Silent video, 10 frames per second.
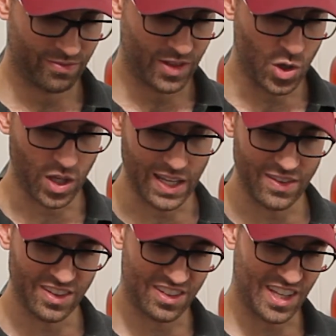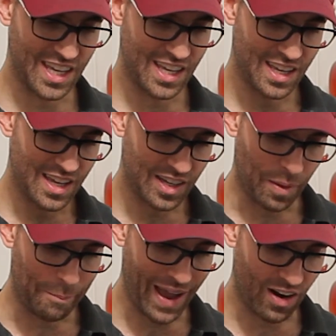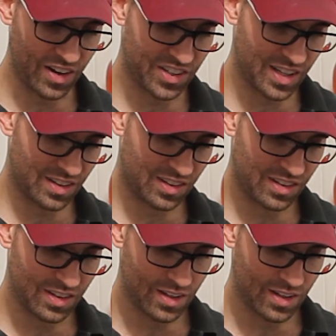You can even see comparisons